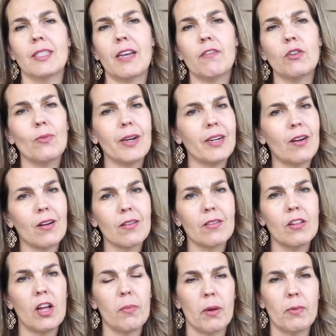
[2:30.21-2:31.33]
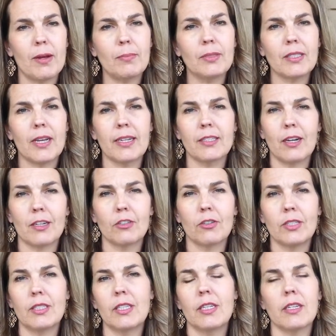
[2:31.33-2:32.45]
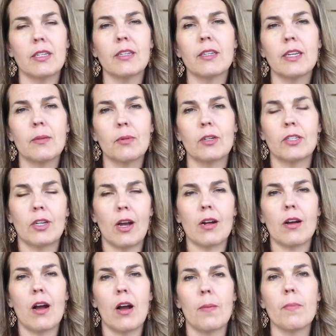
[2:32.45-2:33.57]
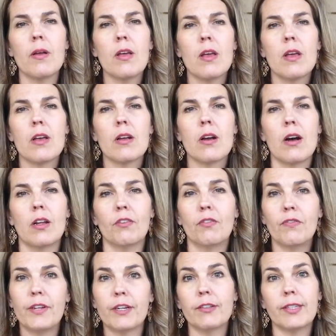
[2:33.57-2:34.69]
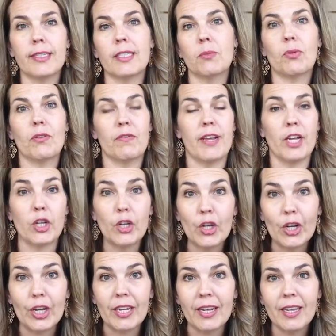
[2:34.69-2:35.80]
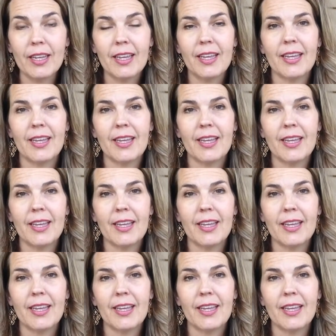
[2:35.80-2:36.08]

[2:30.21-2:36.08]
I have a great article on my website, drChristinaHibbert.com, called Fear Doesn't Prevent Good.